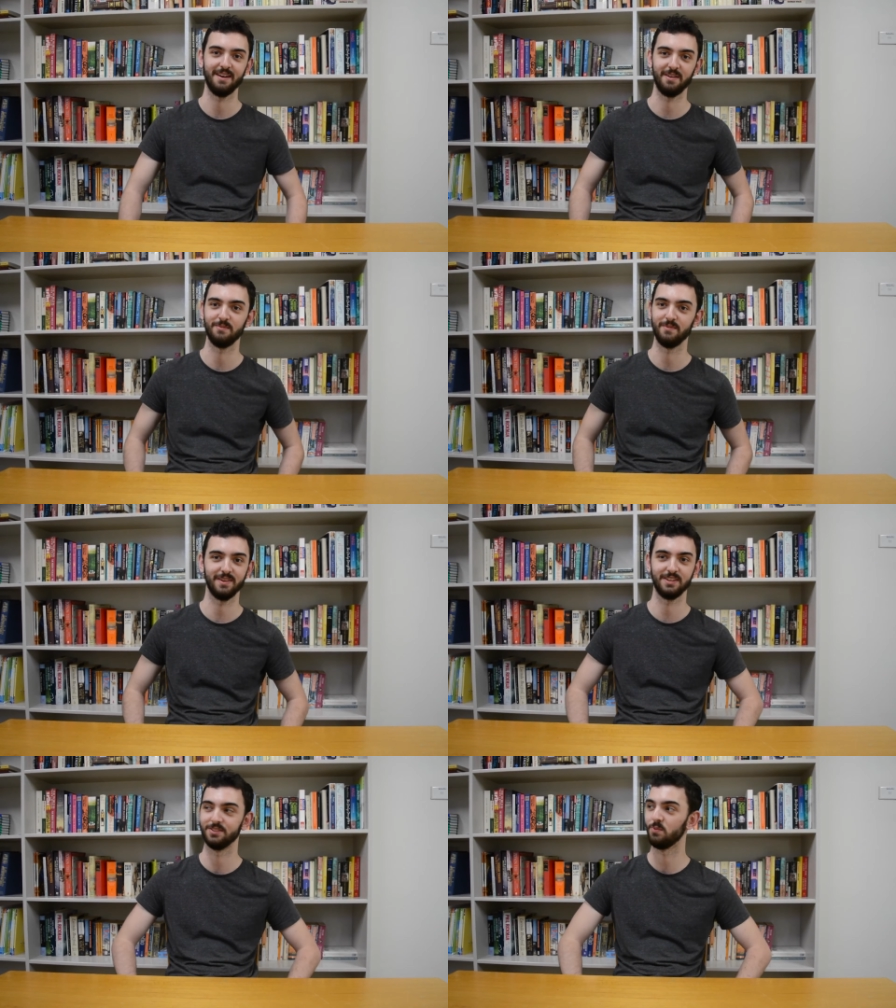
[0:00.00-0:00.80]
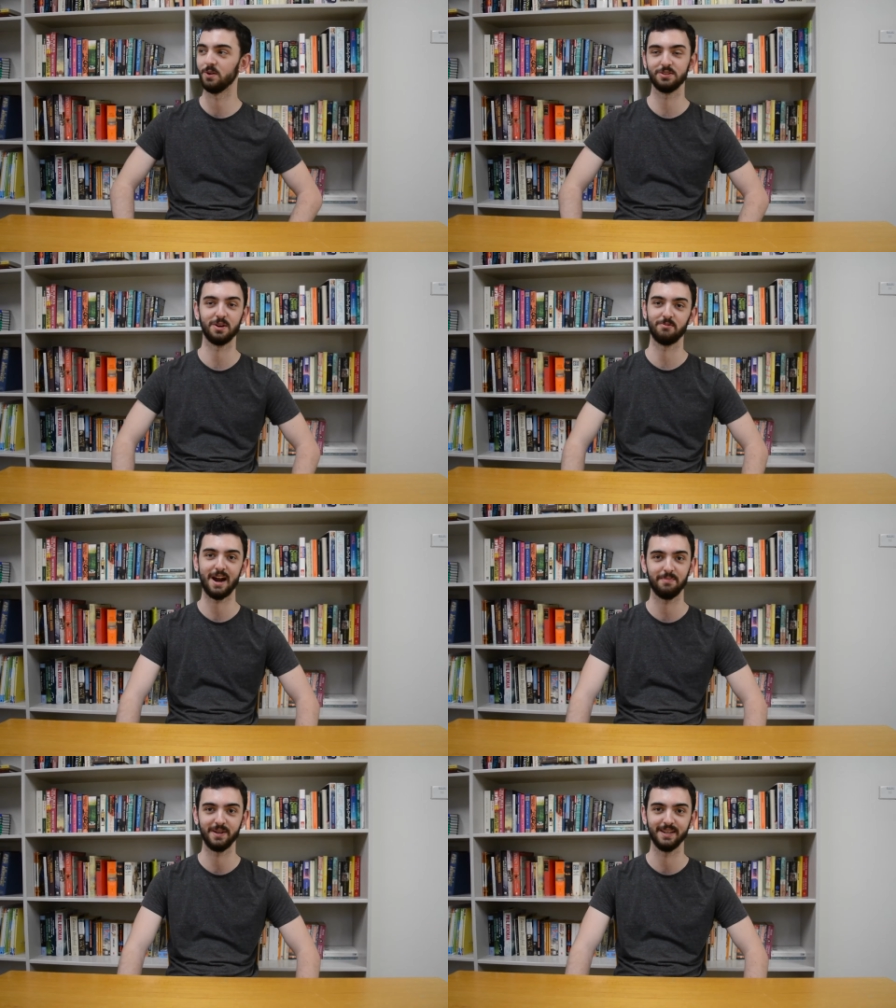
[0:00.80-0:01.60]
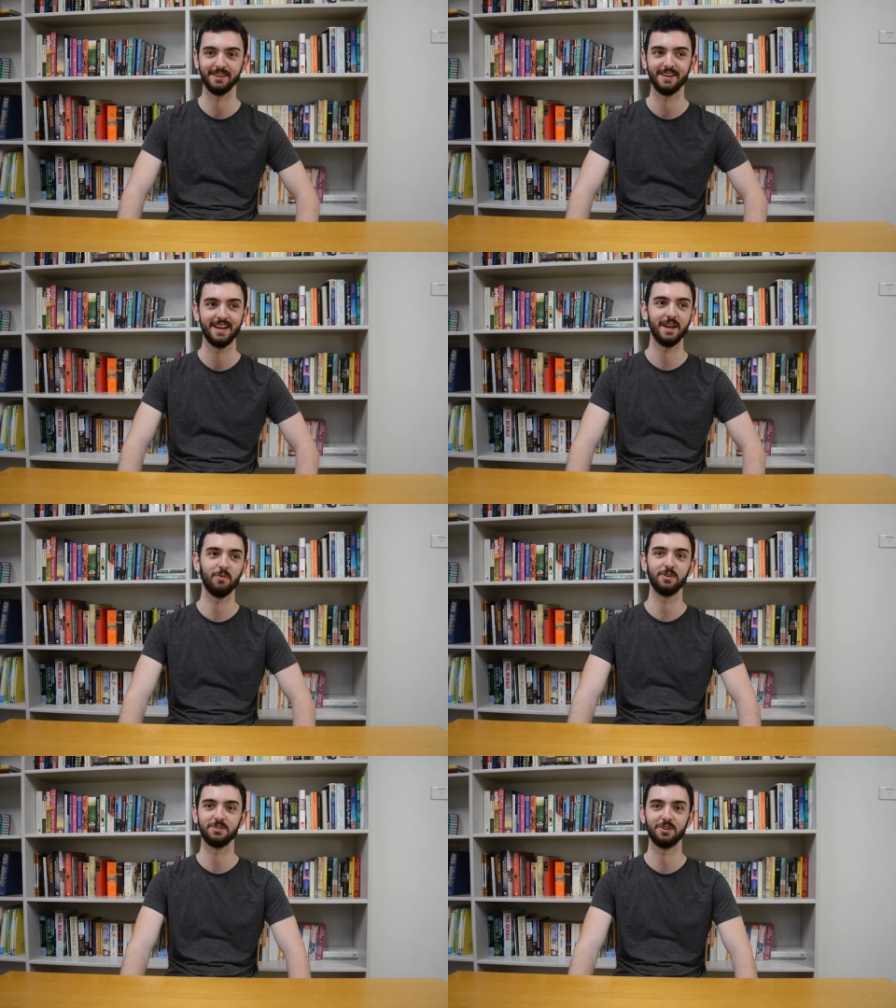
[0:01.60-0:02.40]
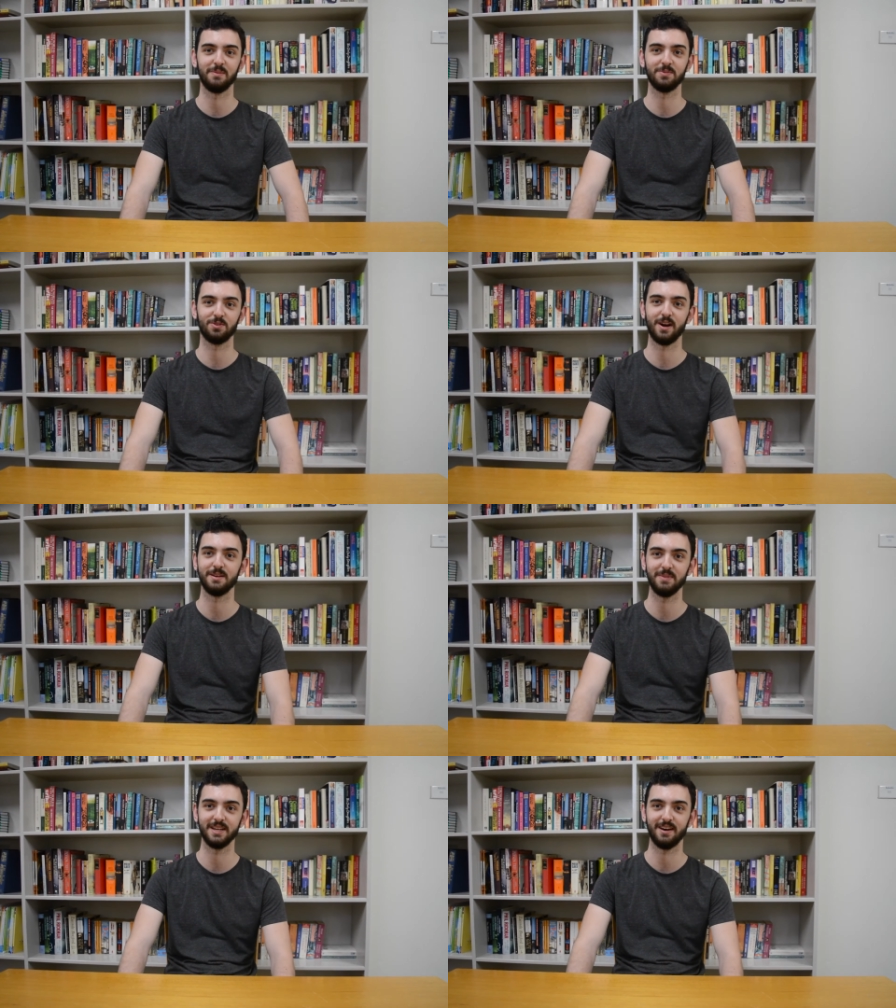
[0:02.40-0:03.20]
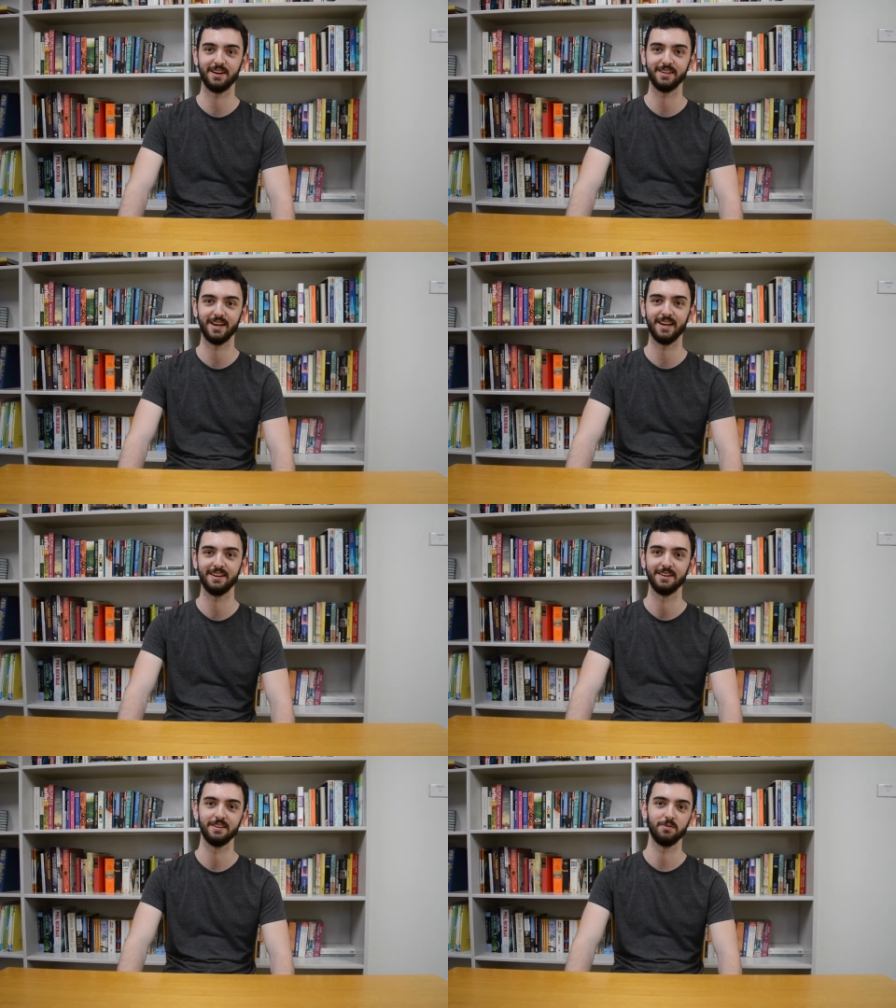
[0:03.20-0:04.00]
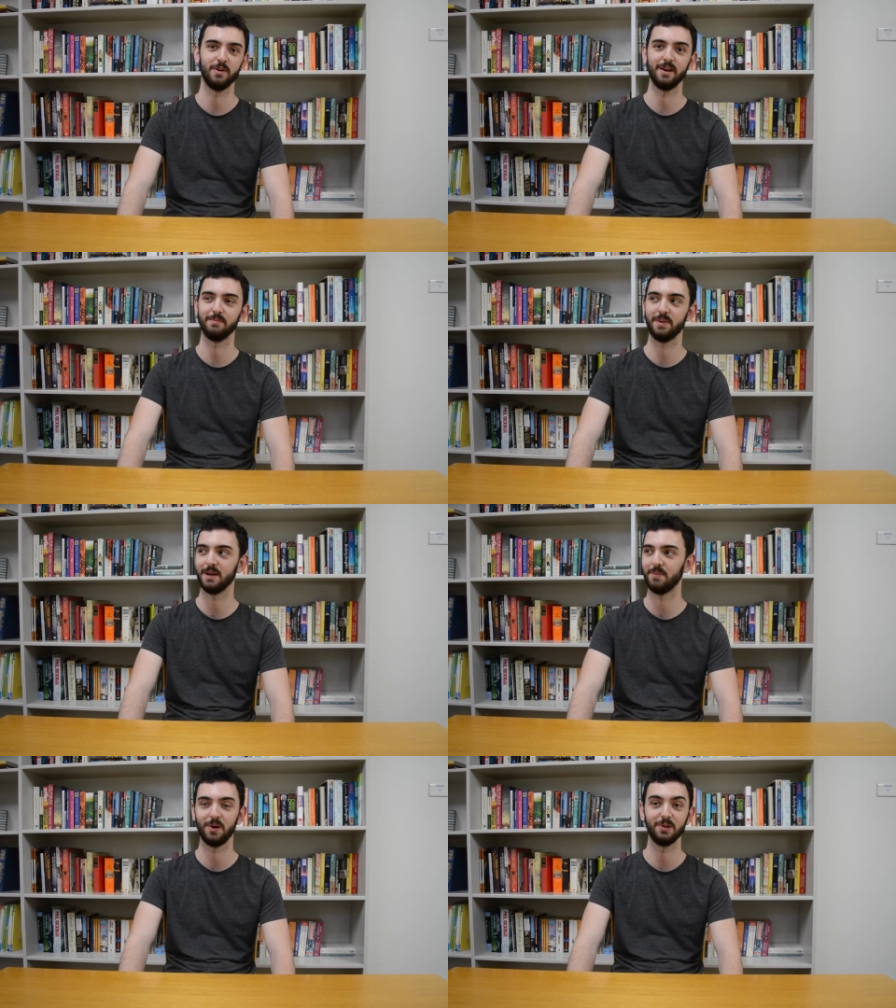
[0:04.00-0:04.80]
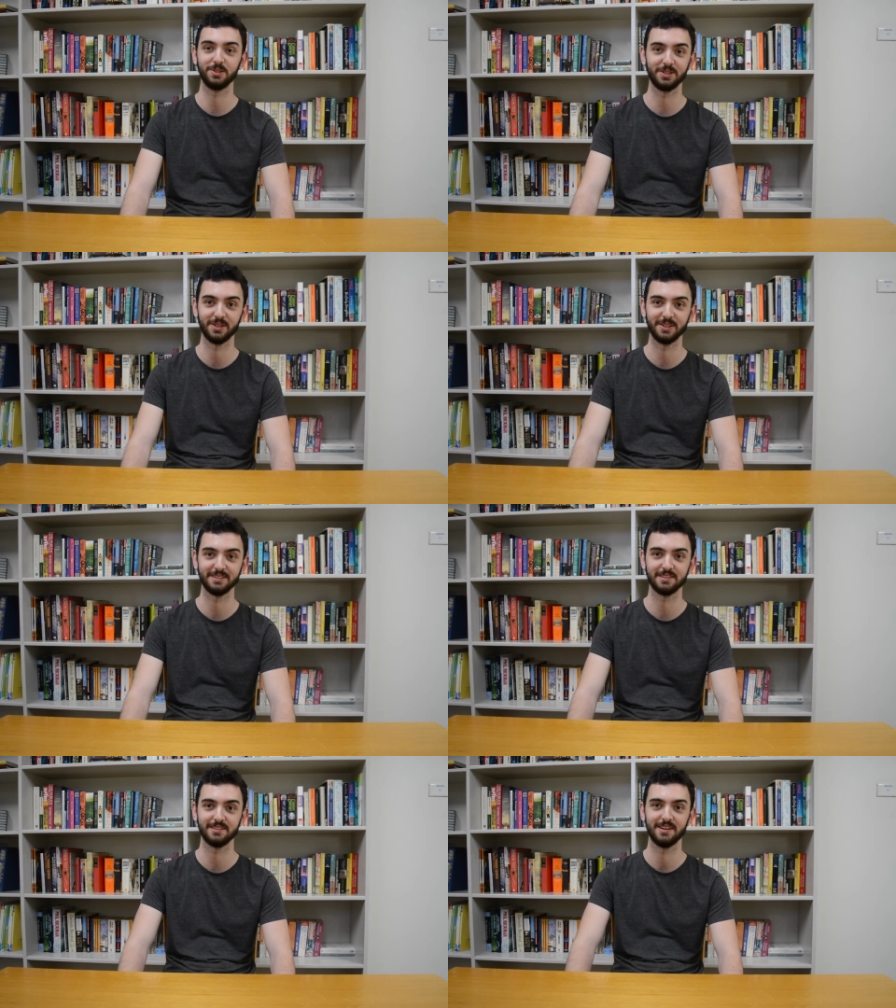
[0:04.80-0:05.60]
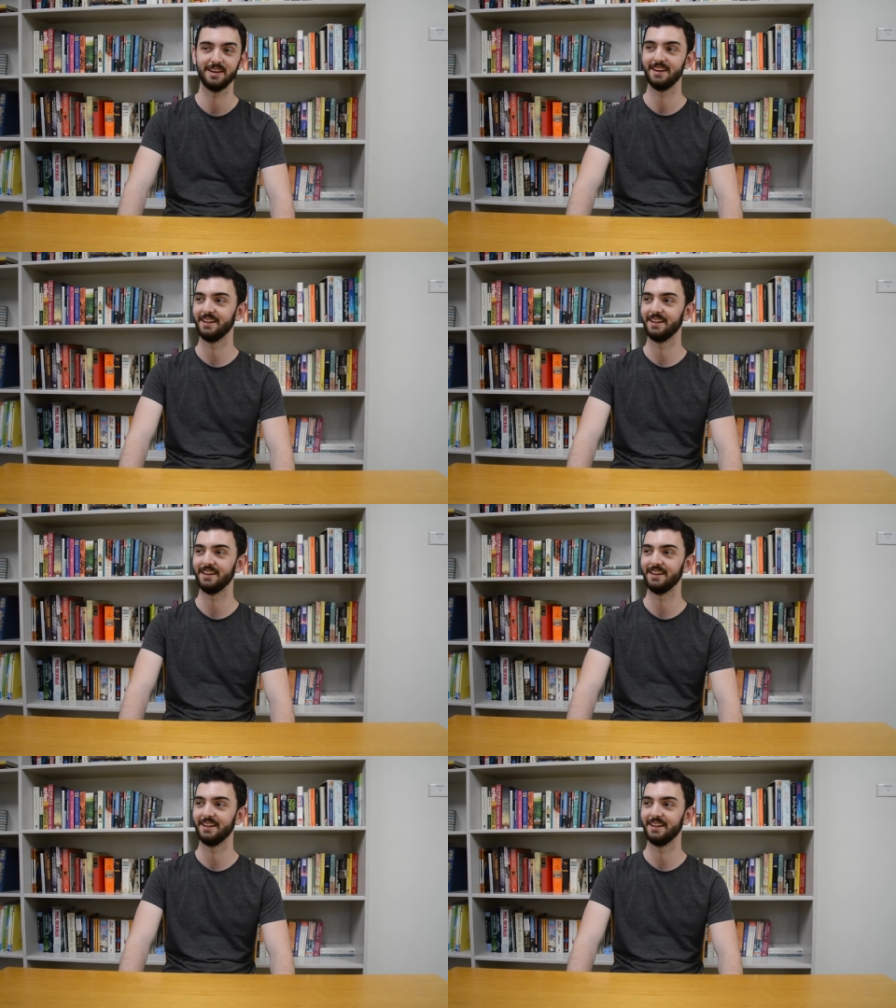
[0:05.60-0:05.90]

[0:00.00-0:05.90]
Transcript: And he just won't stop rapping, he won't stop trying to be Kanye, wearing pink polo shirts.